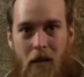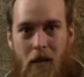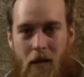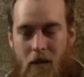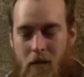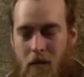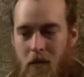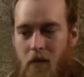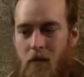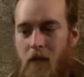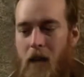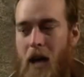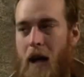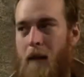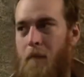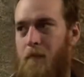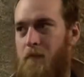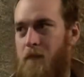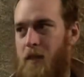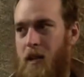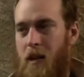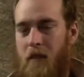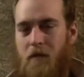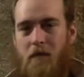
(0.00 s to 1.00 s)
because of
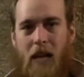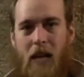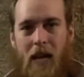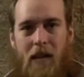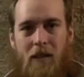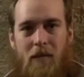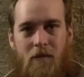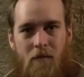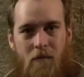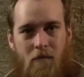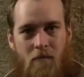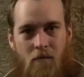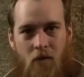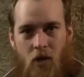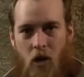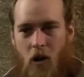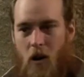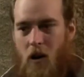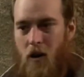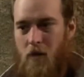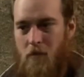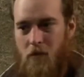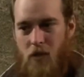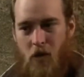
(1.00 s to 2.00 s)
that kind of nice
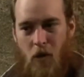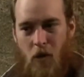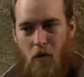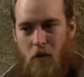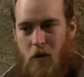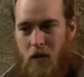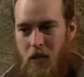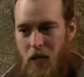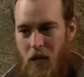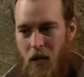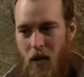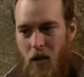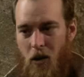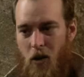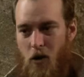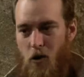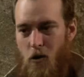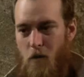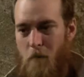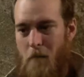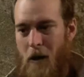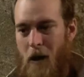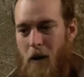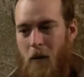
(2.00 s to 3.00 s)
charred, toasty
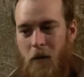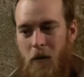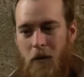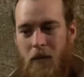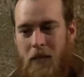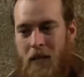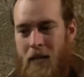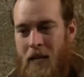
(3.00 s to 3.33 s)
new barrel.